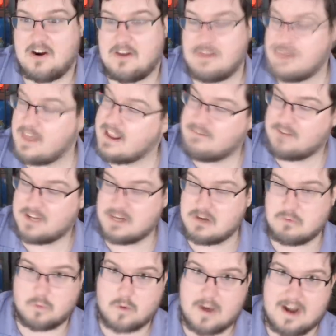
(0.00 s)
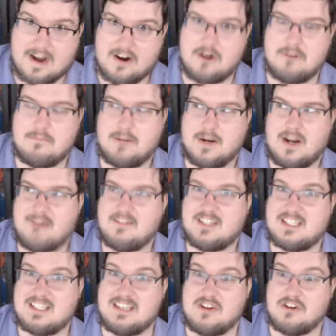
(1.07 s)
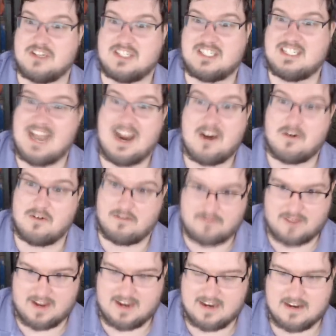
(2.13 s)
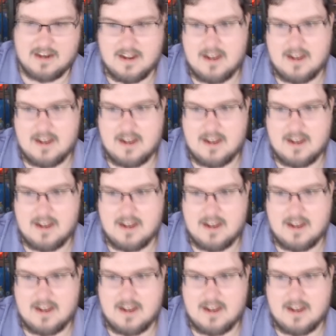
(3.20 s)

thankfully rare, but obviously they're terrifying.